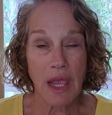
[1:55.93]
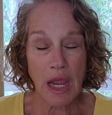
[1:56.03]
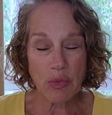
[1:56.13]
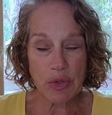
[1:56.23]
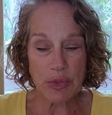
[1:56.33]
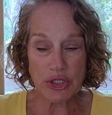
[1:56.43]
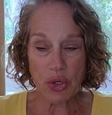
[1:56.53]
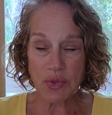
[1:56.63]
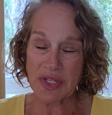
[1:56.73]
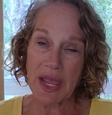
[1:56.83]
And when we
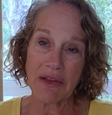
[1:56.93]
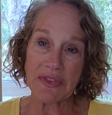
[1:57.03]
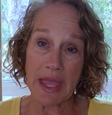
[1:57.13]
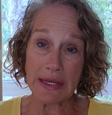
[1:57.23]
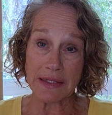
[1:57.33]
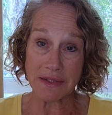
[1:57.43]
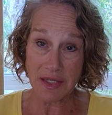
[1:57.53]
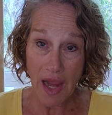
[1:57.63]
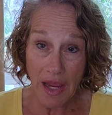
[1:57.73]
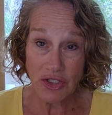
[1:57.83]
don't have that
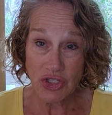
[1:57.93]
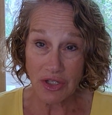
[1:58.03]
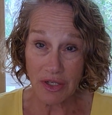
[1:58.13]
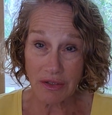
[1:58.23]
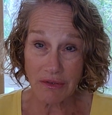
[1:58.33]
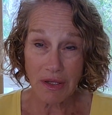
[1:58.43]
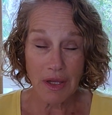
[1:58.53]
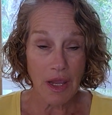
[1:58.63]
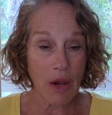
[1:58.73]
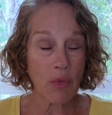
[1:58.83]
intention
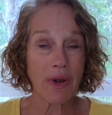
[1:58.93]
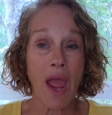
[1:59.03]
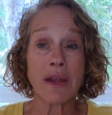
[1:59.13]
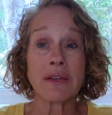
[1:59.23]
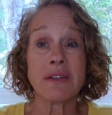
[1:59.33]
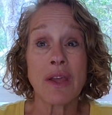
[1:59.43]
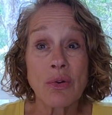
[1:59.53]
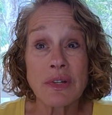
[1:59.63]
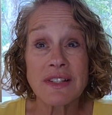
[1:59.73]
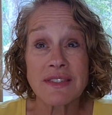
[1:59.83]
and we're not
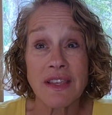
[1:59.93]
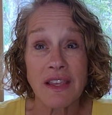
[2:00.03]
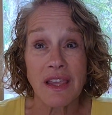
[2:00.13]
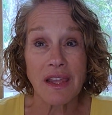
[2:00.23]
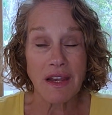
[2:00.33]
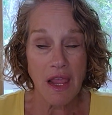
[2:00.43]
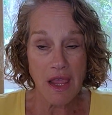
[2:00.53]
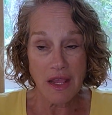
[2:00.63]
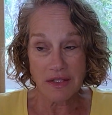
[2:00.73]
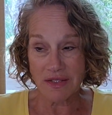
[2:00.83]
noticing it,
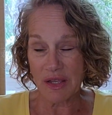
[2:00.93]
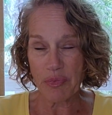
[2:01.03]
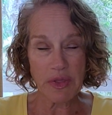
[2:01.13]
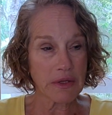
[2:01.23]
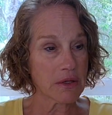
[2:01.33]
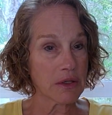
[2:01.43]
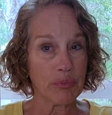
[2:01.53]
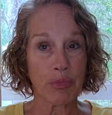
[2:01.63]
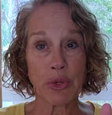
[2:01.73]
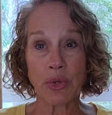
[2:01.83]
something
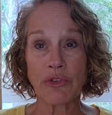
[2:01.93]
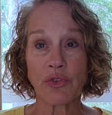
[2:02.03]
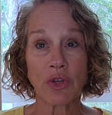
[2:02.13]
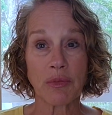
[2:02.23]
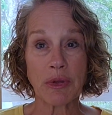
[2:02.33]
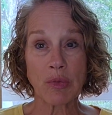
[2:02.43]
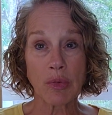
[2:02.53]
beautiful could be